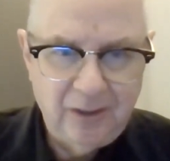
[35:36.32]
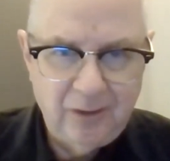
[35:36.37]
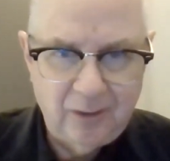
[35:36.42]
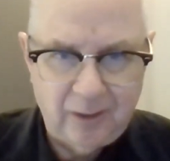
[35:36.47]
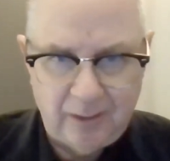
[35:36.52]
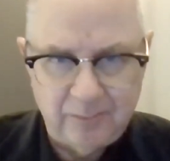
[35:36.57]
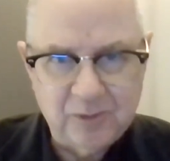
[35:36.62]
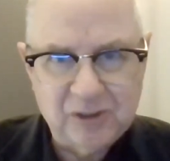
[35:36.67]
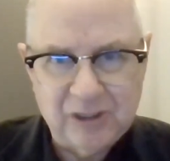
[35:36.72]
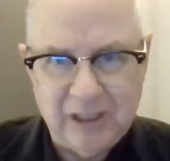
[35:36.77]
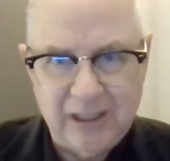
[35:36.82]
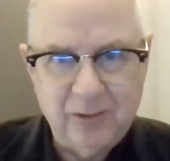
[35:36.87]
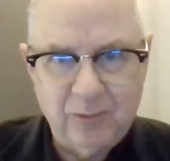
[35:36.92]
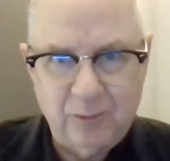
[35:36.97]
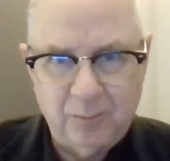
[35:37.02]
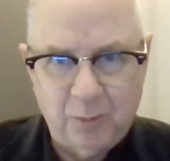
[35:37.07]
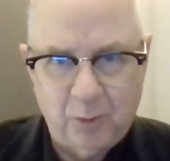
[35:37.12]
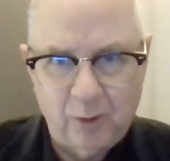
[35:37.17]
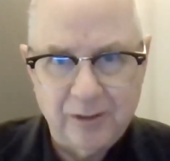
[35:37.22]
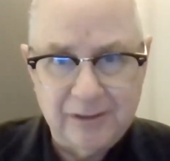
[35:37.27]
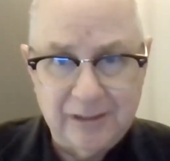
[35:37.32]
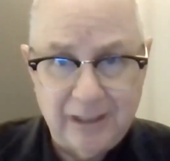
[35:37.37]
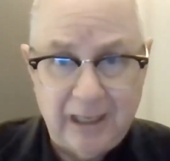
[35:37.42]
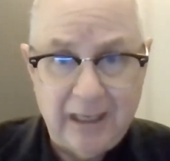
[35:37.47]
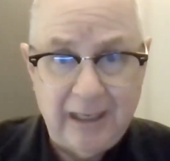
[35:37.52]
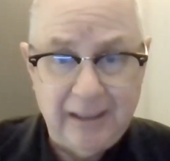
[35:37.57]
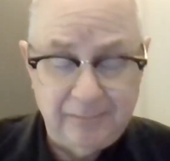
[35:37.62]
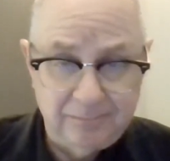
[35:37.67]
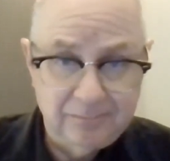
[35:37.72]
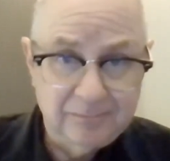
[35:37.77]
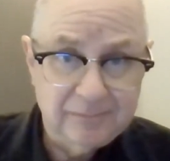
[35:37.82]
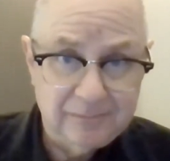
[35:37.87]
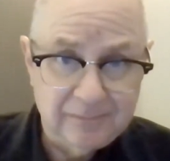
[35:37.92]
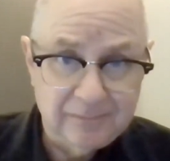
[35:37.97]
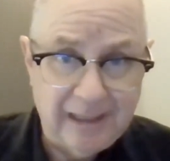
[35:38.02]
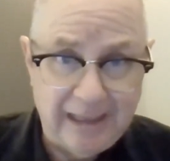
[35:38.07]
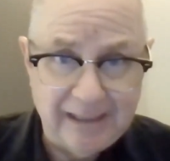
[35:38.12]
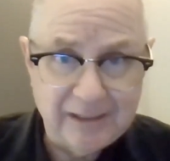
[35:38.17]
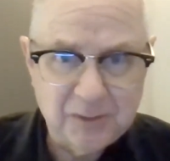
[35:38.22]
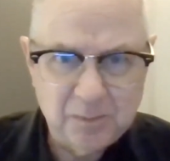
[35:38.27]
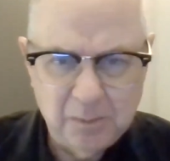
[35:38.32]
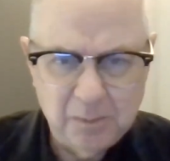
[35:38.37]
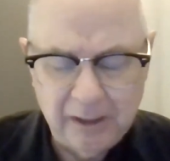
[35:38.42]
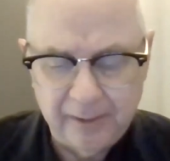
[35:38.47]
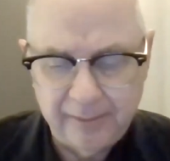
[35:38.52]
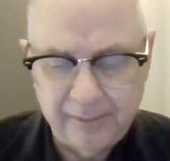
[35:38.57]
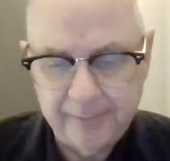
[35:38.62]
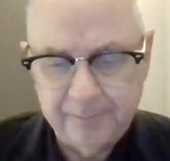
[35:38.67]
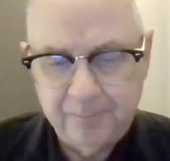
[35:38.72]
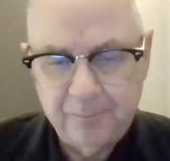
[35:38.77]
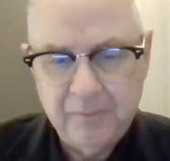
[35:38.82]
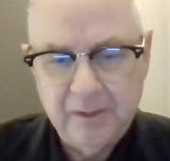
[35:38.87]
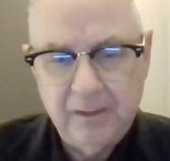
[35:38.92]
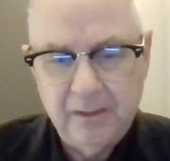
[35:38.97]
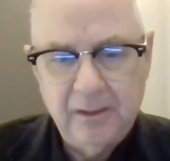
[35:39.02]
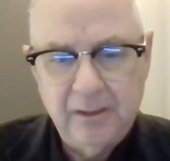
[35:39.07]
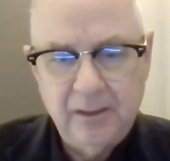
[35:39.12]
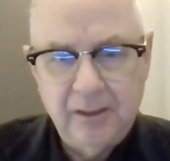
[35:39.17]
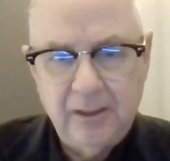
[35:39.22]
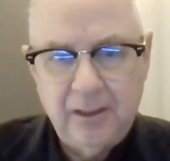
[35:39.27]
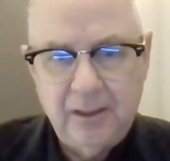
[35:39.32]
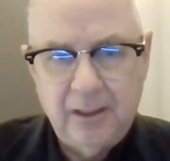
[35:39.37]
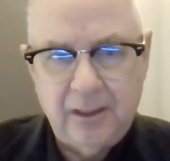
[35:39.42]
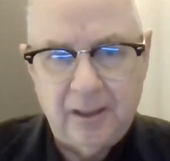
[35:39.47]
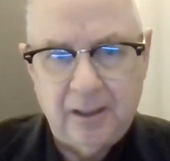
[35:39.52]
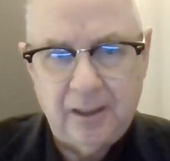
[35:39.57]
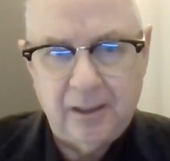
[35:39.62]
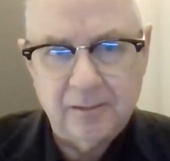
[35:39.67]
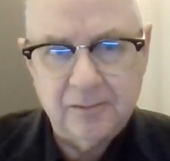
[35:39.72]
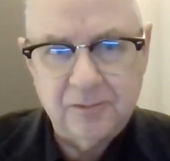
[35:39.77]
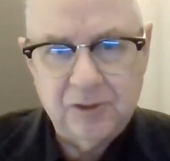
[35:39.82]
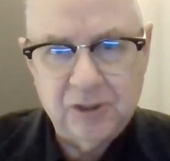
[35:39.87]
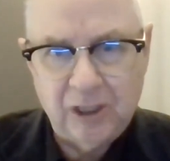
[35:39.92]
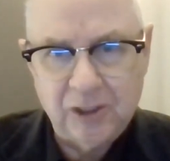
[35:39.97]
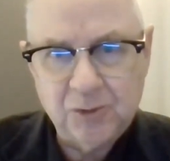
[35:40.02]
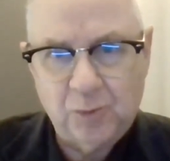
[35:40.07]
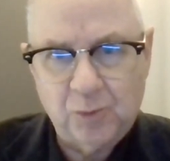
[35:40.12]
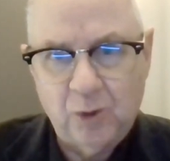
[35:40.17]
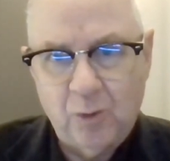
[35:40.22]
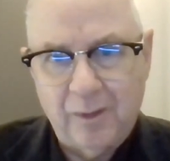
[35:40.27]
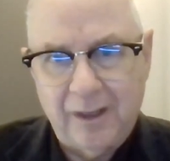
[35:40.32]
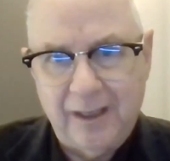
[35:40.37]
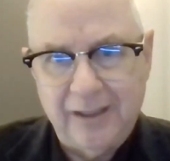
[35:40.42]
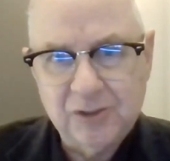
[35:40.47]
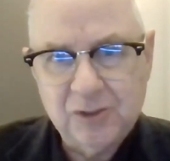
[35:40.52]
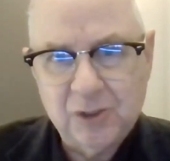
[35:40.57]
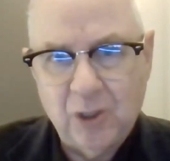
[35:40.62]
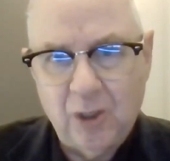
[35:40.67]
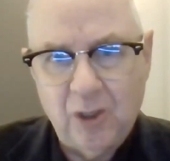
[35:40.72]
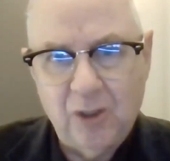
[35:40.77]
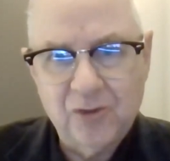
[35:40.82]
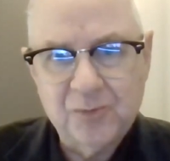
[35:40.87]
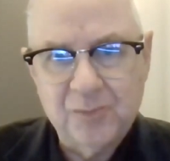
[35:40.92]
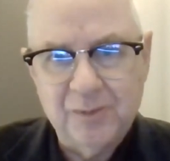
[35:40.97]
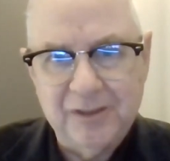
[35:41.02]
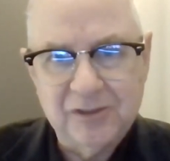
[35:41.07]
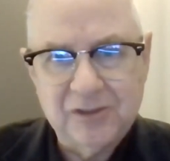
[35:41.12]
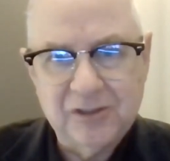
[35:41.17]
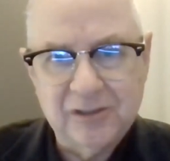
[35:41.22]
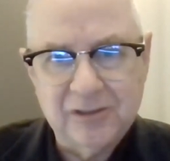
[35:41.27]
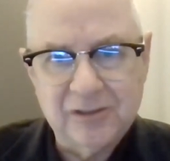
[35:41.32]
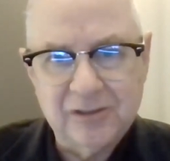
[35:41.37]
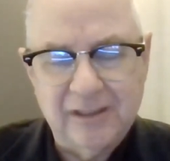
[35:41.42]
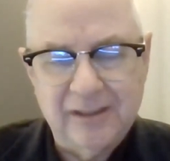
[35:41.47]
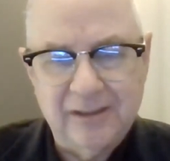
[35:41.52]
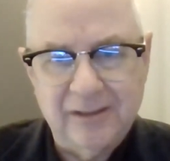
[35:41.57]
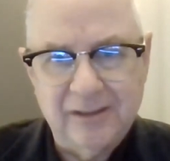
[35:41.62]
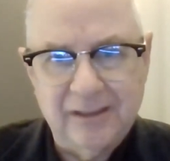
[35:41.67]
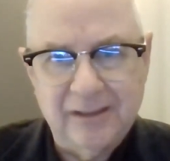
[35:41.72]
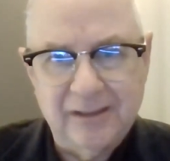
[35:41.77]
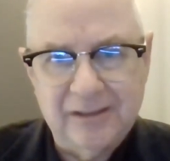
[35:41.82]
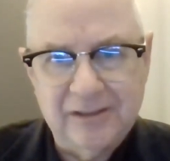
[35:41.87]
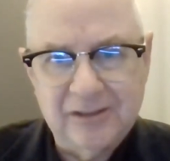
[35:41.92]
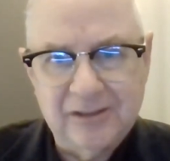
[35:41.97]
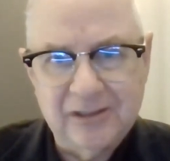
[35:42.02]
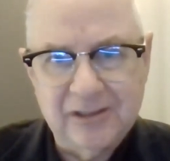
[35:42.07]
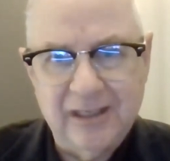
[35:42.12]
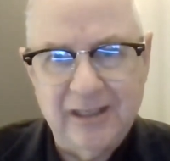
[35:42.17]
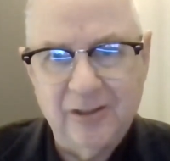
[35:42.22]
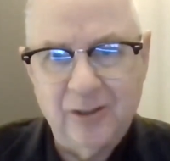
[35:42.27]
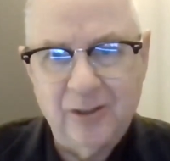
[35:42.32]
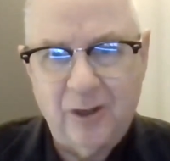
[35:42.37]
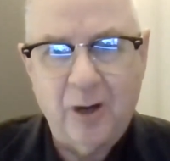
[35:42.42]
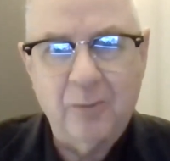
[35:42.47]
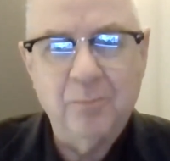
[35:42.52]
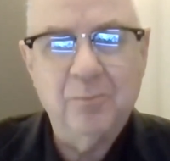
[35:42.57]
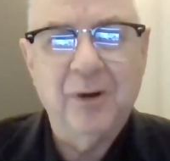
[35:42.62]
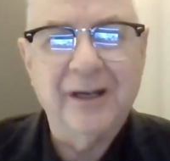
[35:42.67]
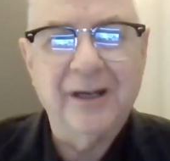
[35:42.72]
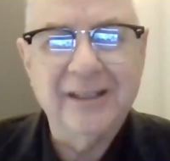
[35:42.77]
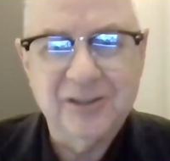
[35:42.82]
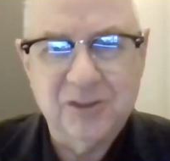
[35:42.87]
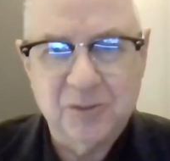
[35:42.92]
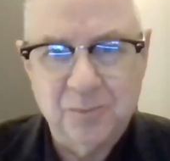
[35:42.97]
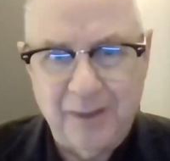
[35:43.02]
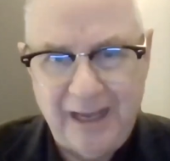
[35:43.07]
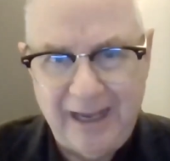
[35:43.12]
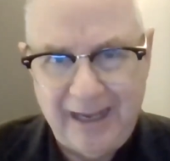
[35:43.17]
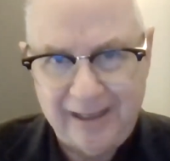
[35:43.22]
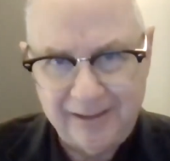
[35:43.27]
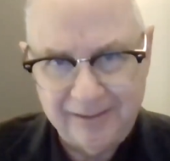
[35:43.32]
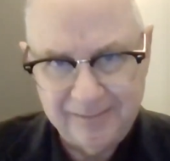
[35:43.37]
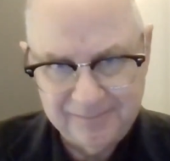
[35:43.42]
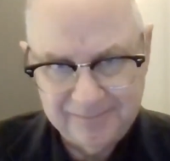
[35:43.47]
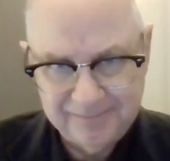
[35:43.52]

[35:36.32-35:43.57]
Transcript: who I'm sad to report died last month. Judge Romines calls me and says, and he says, "Hey, our buddy is back.